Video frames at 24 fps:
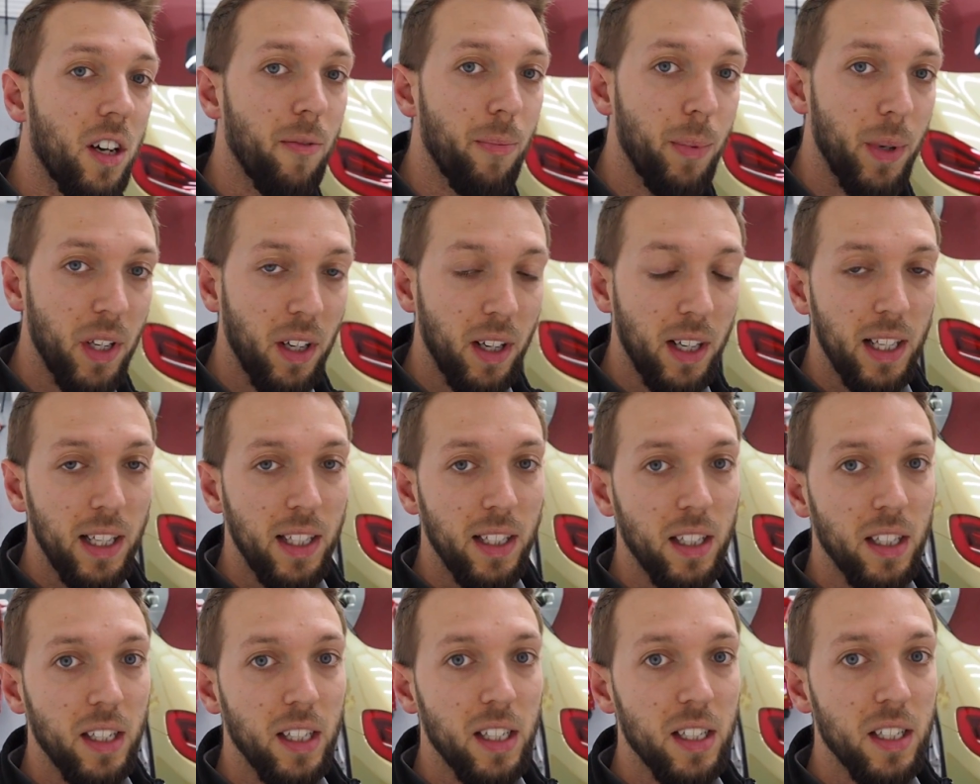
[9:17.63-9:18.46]
I've been
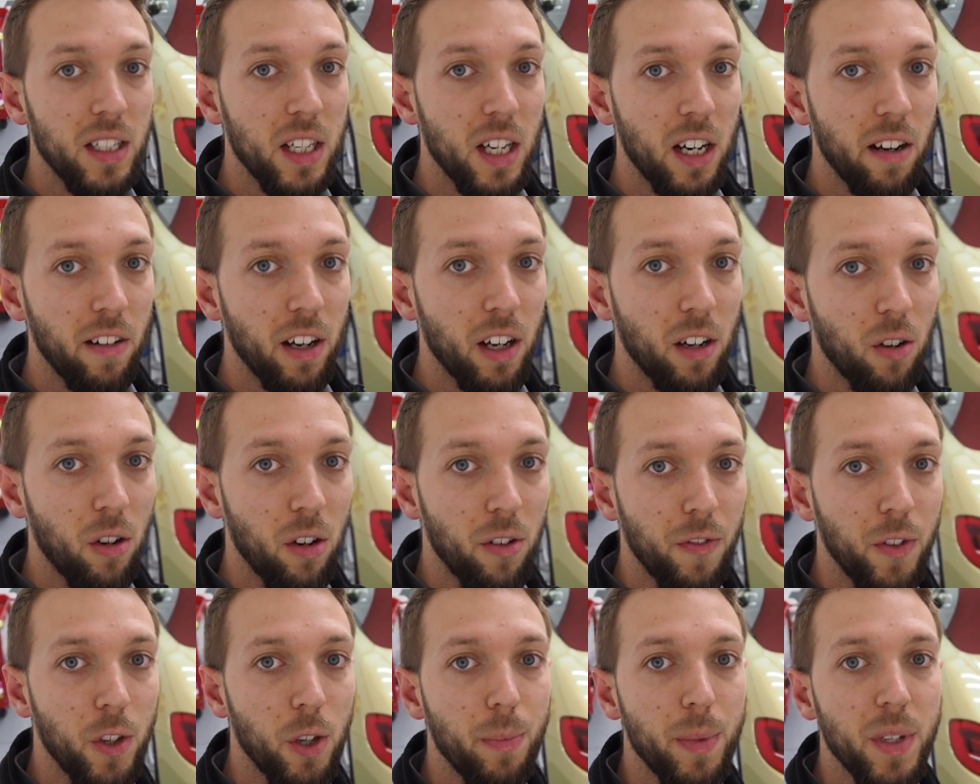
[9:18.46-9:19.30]
cleaning the interior. I've
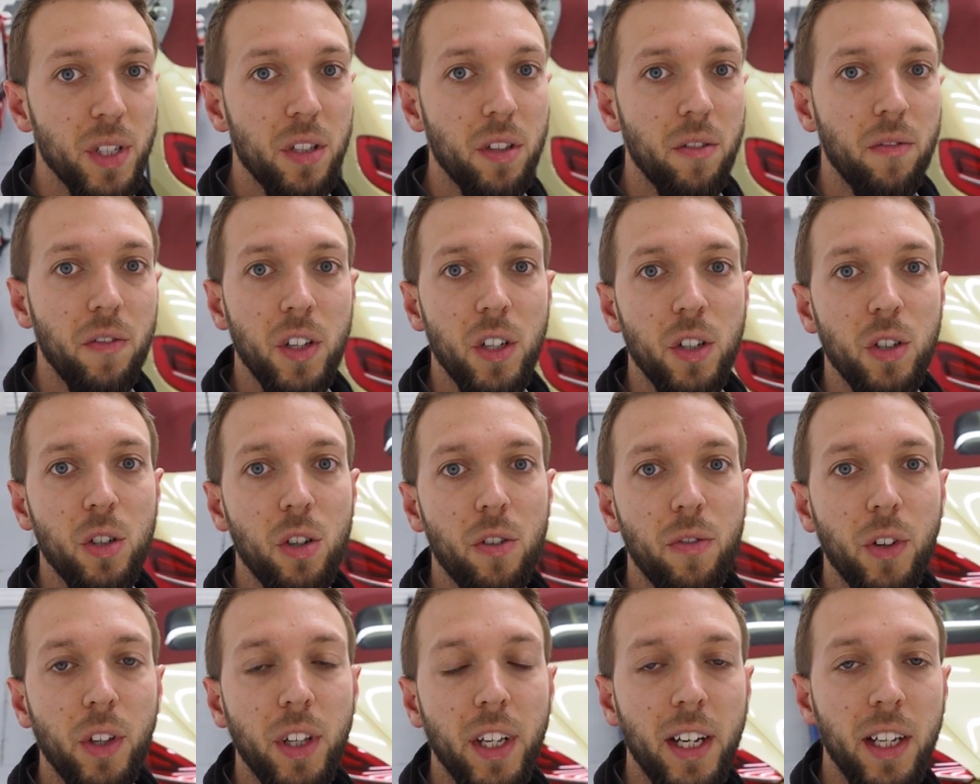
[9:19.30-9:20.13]
got a few bits to finish
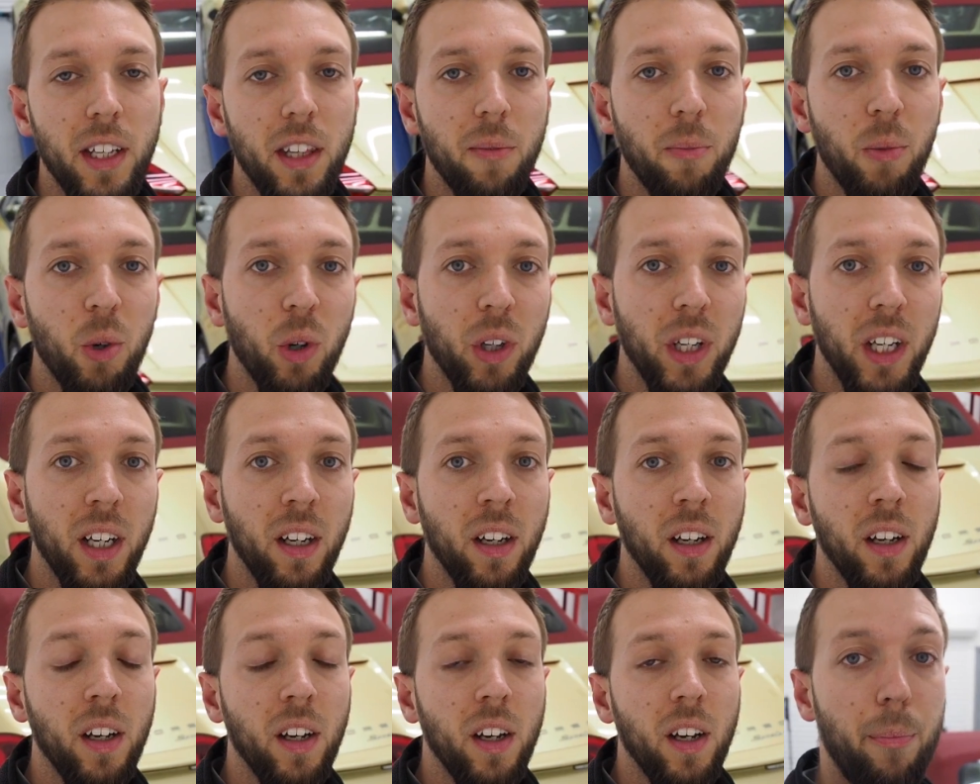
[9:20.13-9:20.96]
off on that in the morning,